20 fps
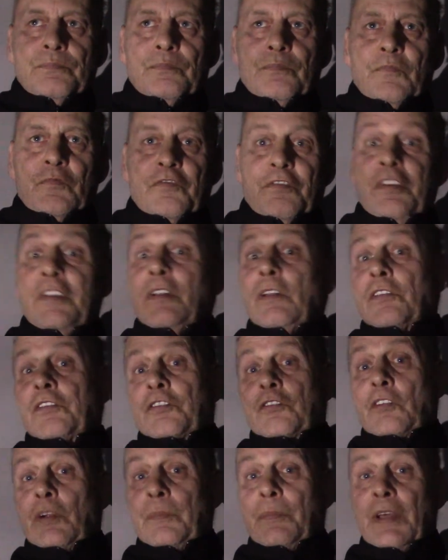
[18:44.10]
field
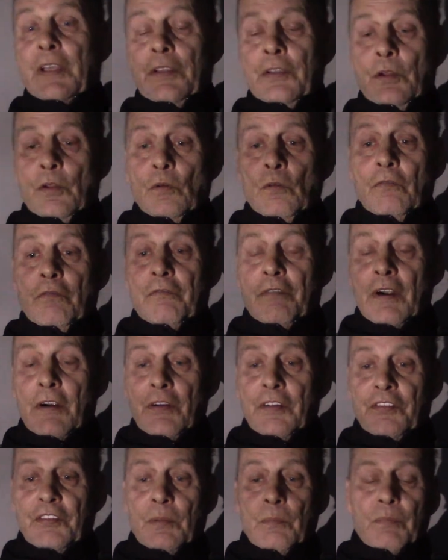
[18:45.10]
strip that you do. Very
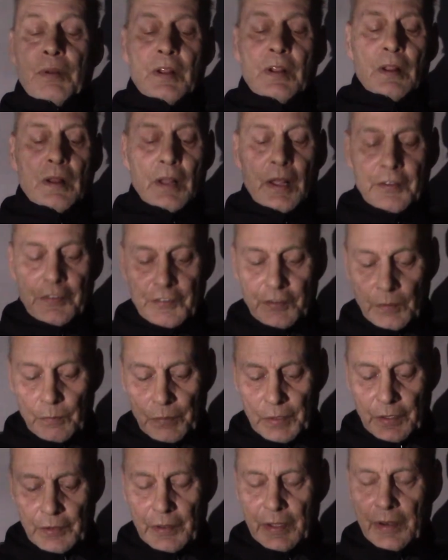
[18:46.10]
simple, a lot
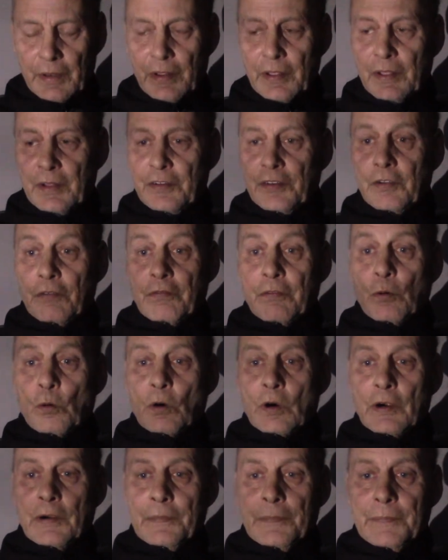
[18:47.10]
simpler than the
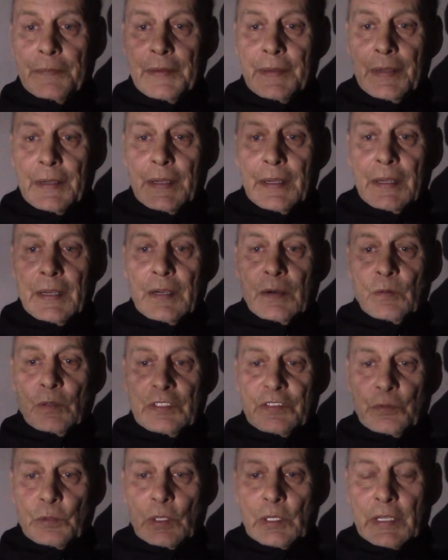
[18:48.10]
Tavor,
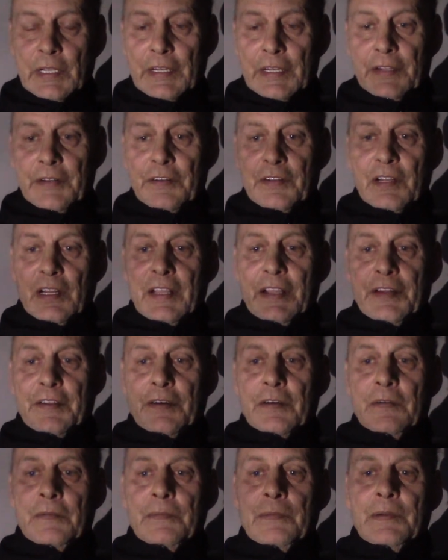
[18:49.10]
which we'll get into later.
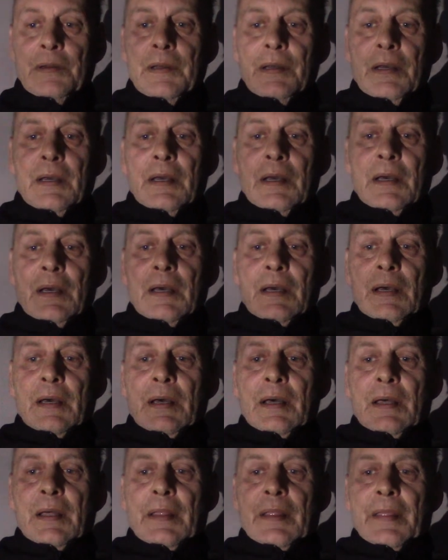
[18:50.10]

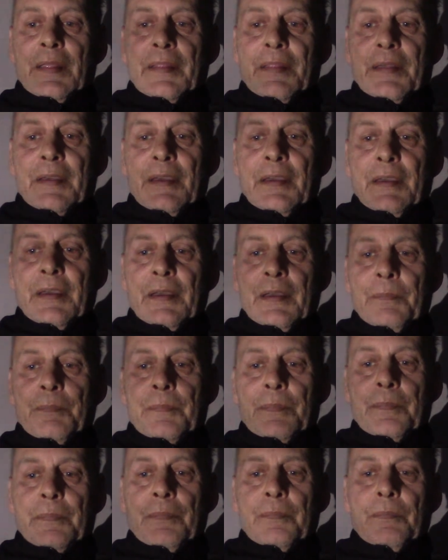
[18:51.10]
The
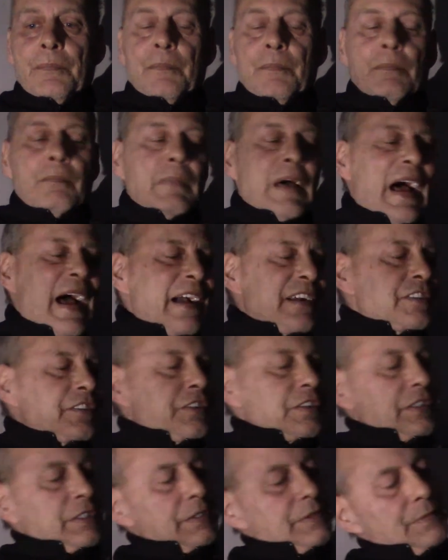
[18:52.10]

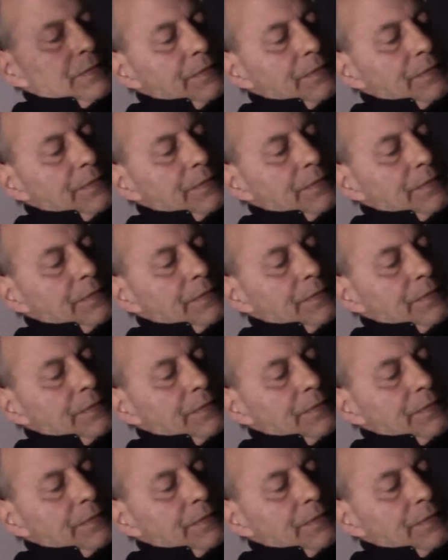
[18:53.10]
action